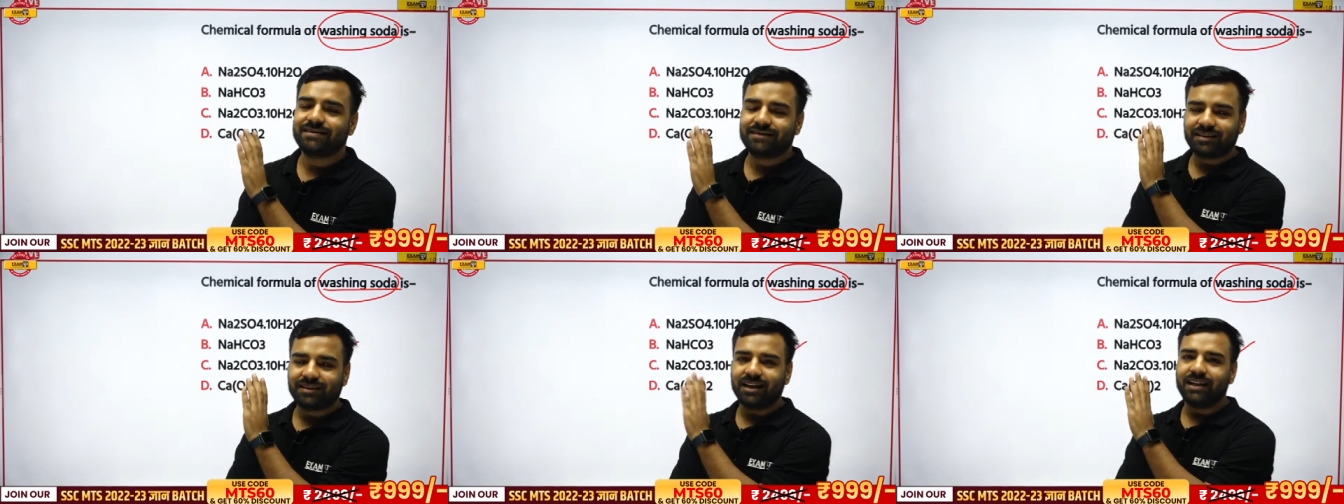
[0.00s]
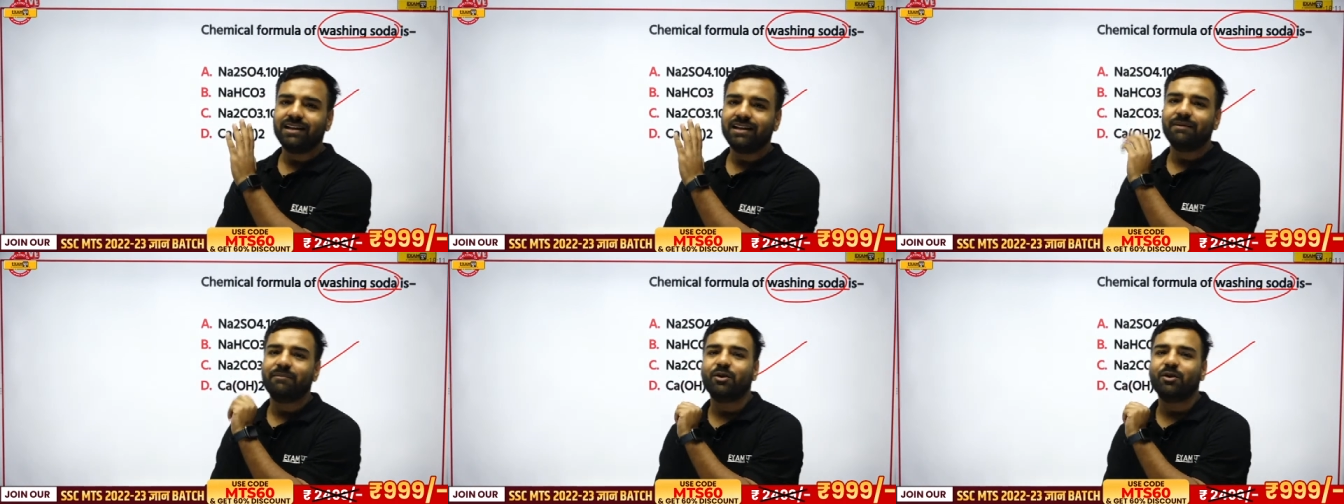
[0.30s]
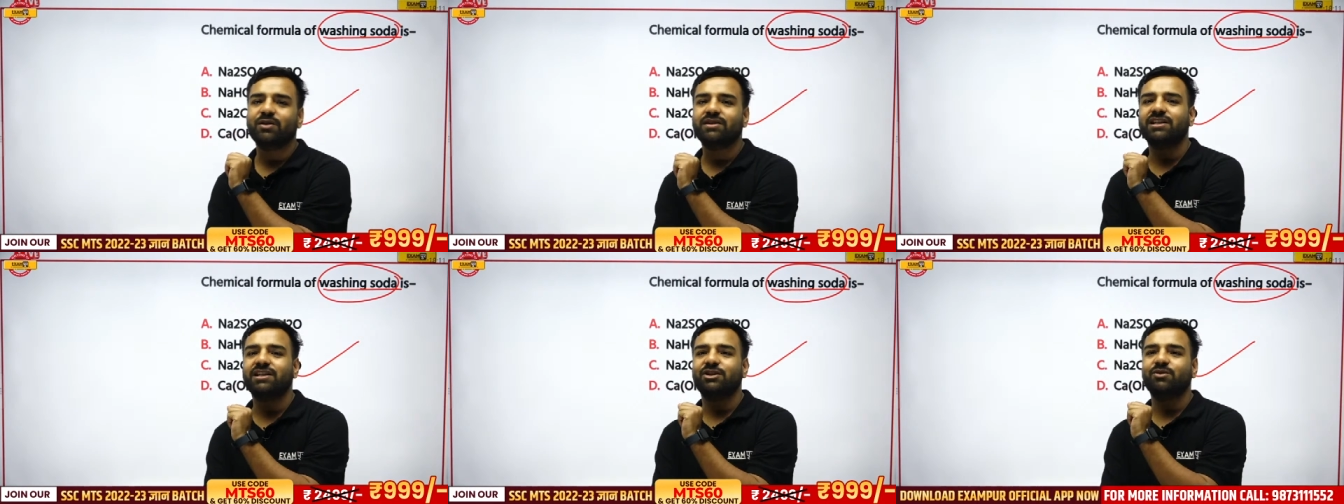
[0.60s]
Let's
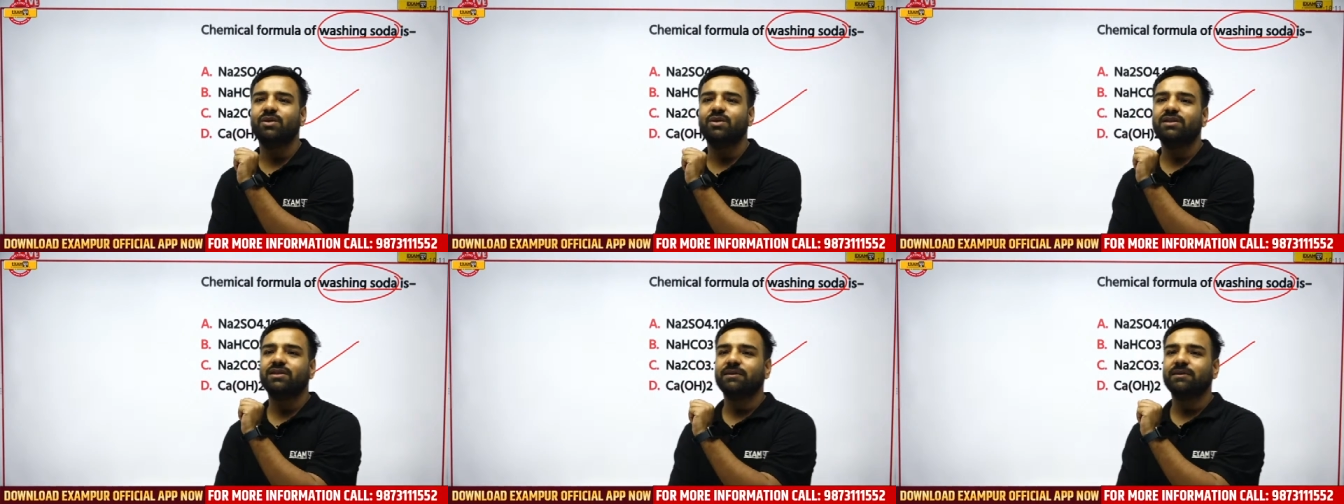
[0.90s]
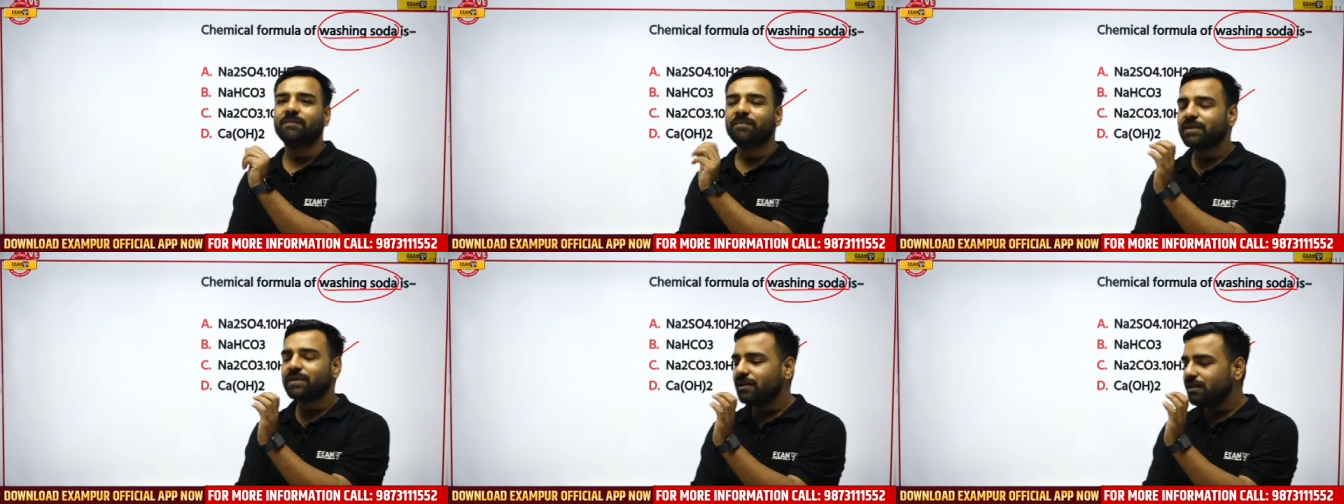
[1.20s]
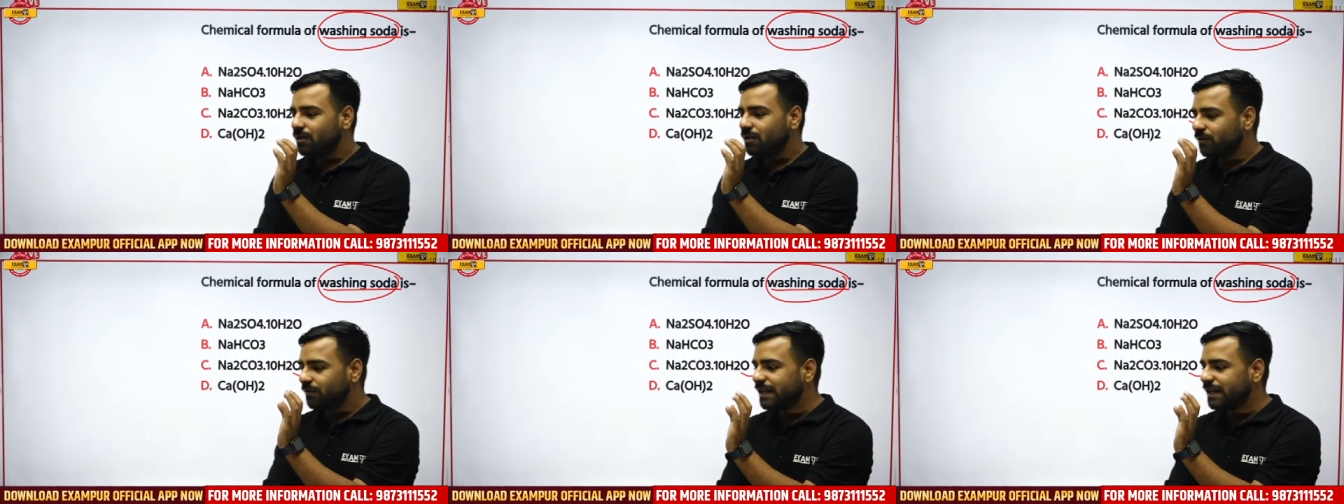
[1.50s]
think about a
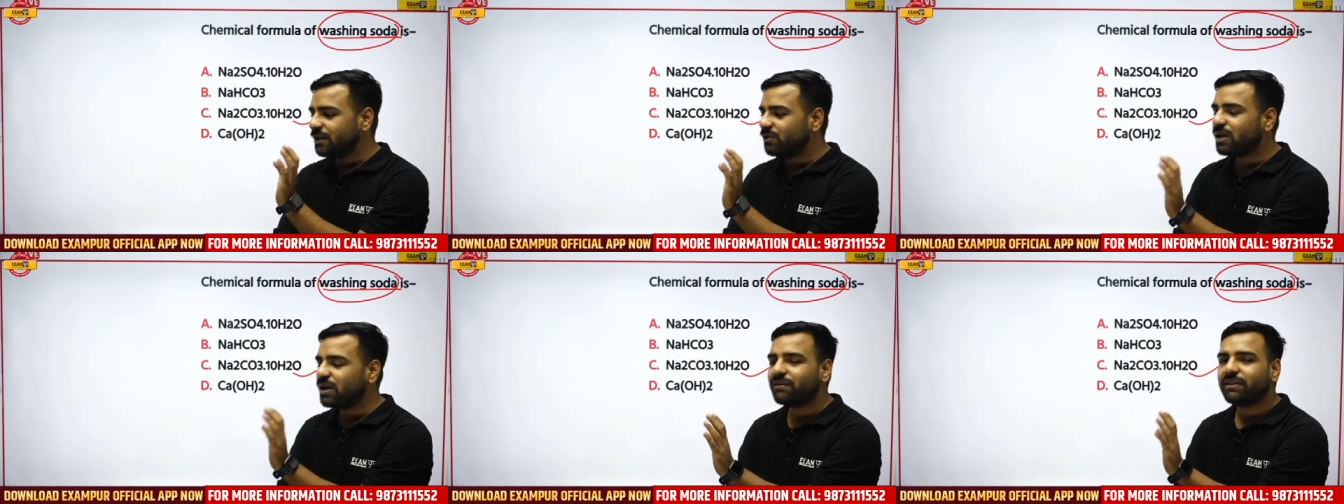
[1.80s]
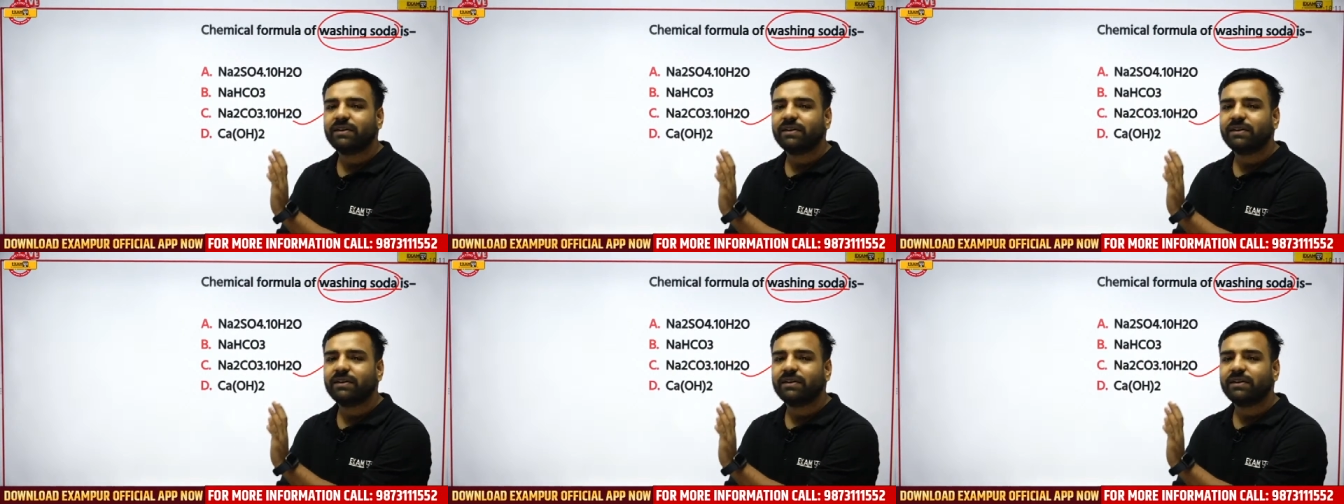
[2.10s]
situation